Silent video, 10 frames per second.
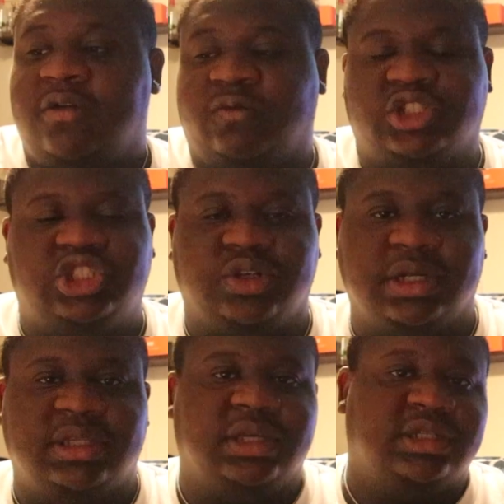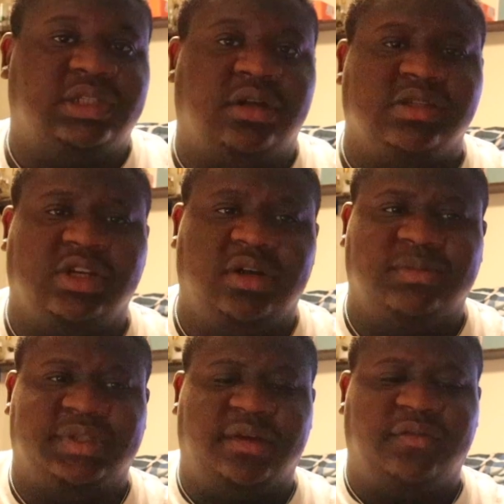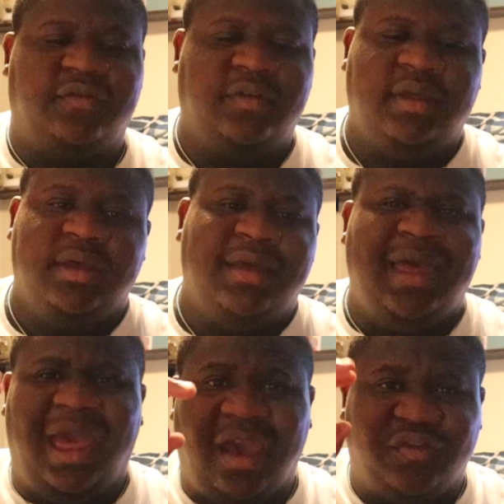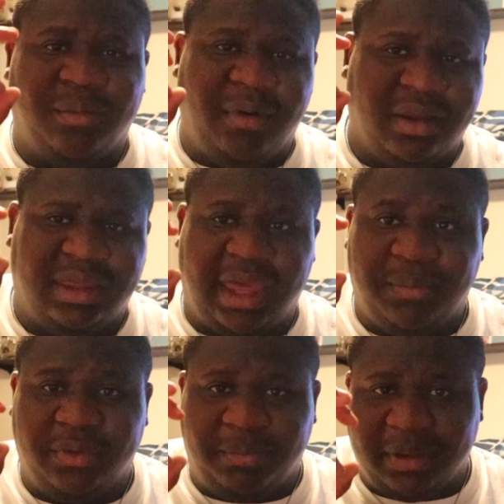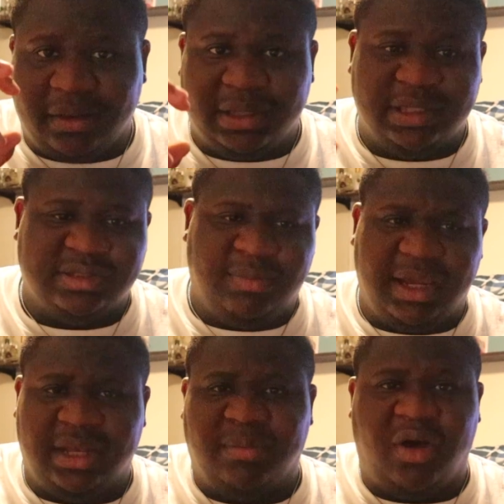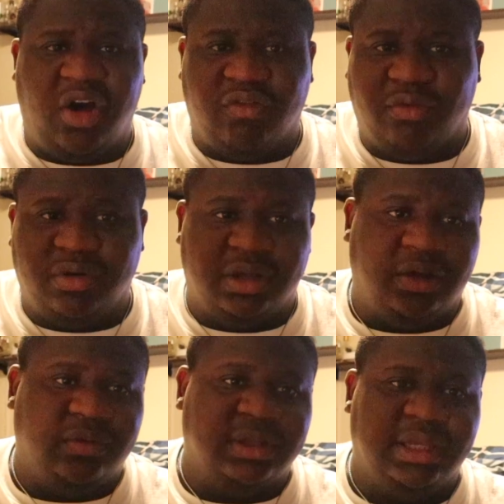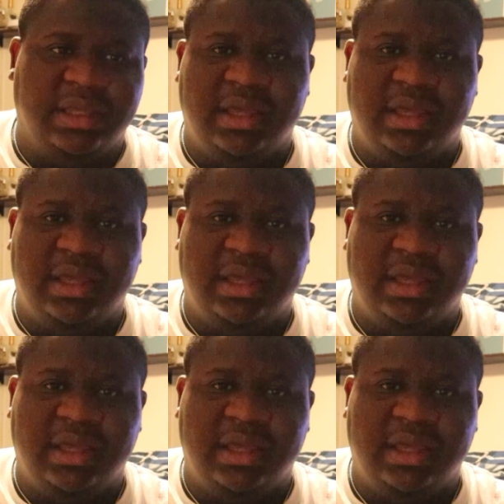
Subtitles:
restrict us on terms of aftermarket capabilities and making them off-roading only.